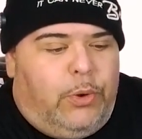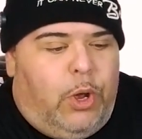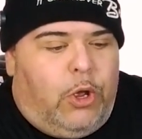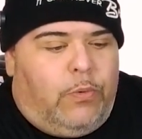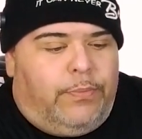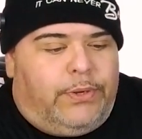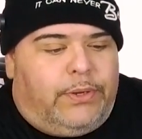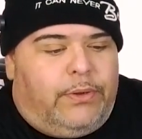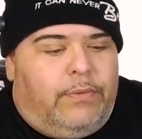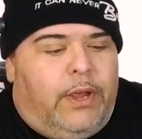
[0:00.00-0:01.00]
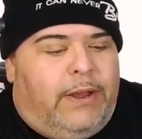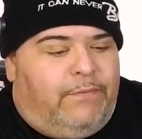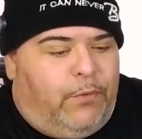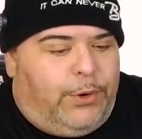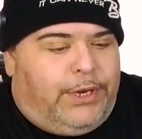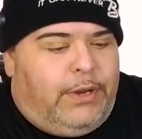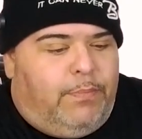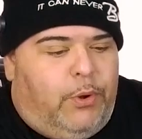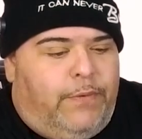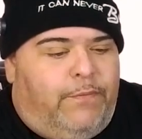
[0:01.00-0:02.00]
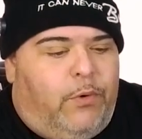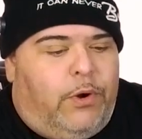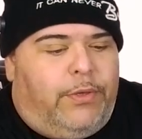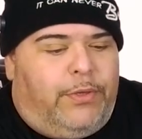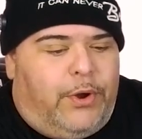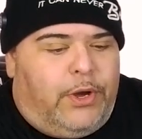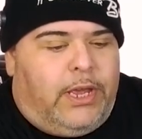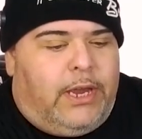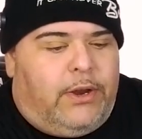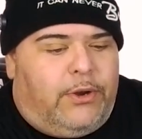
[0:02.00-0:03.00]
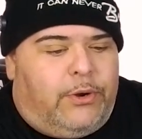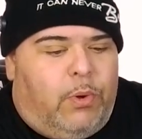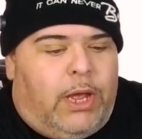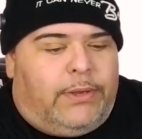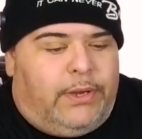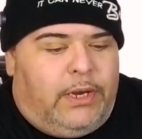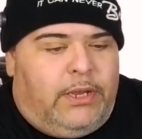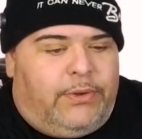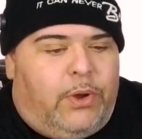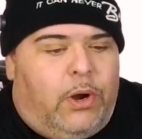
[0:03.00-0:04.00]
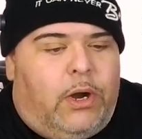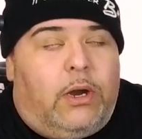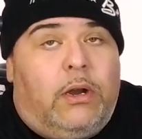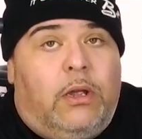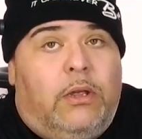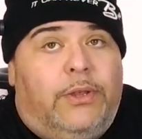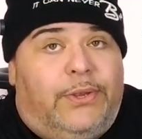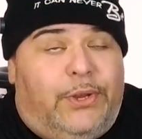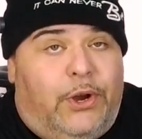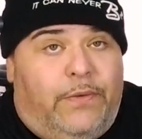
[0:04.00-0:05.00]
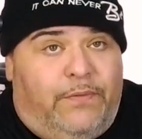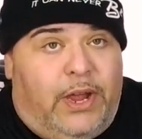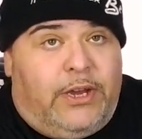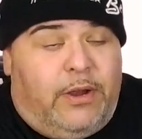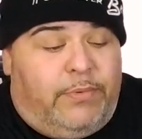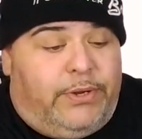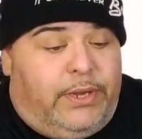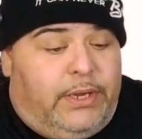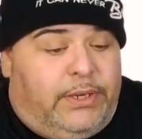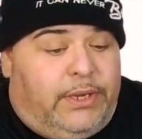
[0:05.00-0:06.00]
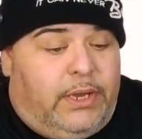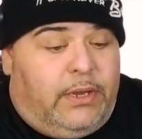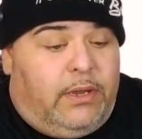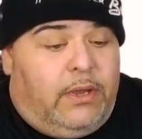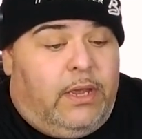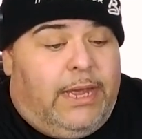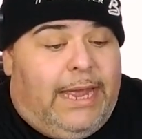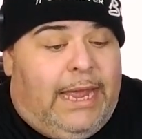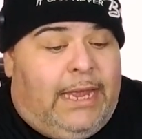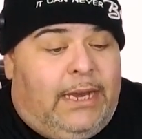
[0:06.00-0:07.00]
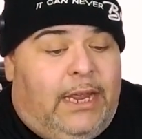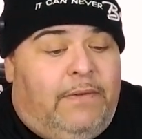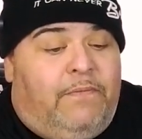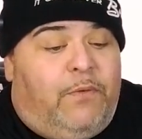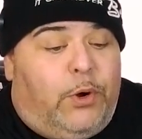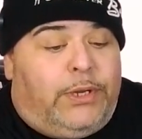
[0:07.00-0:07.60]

2 ohms at 14.4, 3800 watts. And these are certified numbers, they say. And then